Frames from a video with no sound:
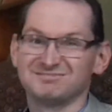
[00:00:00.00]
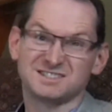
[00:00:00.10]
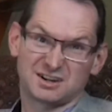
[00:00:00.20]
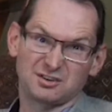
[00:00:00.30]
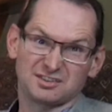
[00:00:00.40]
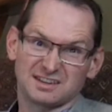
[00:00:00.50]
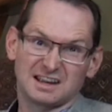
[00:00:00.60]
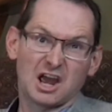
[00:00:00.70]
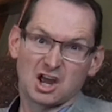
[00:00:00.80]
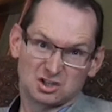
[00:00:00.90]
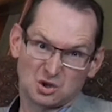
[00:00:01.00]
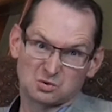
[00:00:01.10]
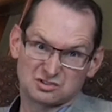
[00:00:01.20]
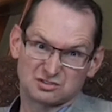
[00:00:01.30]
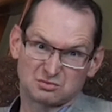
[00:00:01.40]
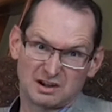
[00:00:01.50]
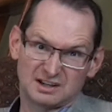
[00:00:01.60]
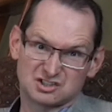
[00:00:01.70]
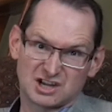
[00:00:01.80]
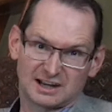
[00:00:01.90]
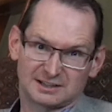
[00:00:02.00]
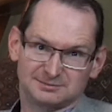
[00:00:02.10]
Seriously, don't just write a check.